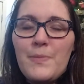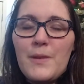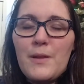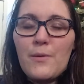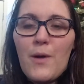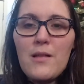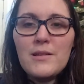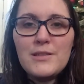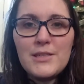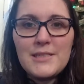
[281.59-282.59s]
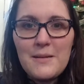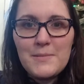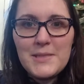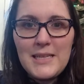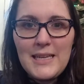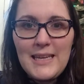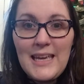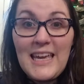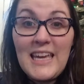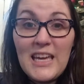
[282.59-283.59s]
urologist I'm seeing
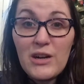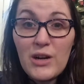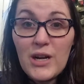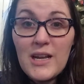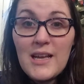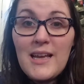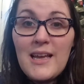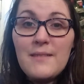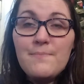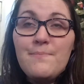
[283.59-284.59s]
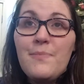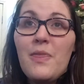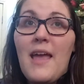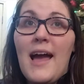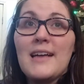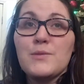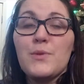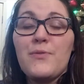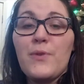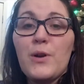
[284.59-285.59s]
here has
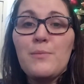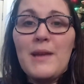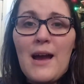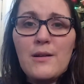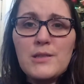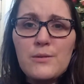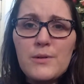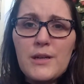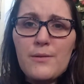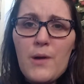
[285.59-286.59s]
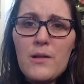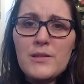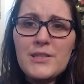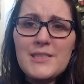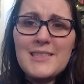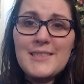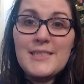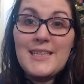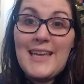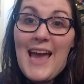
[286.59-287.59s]
referred me out to a urologist in
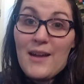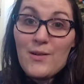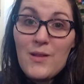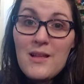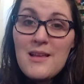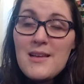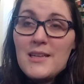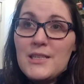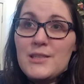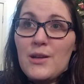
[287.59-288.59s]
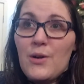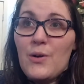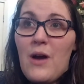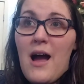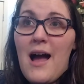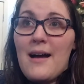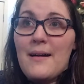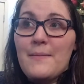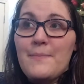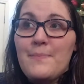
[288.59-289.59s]
Seattle. So
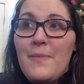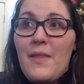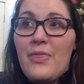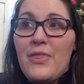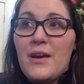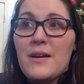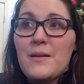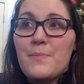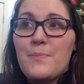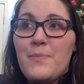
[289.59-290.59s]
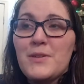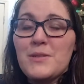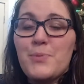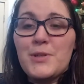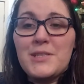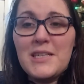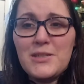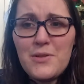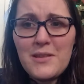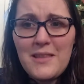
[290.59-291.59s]
there's a
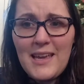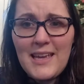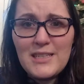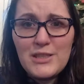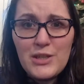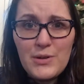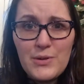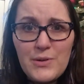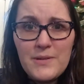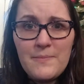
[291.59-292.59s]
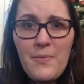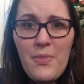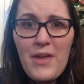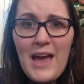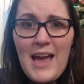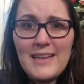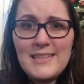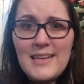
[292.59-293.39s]
procedure that they can do that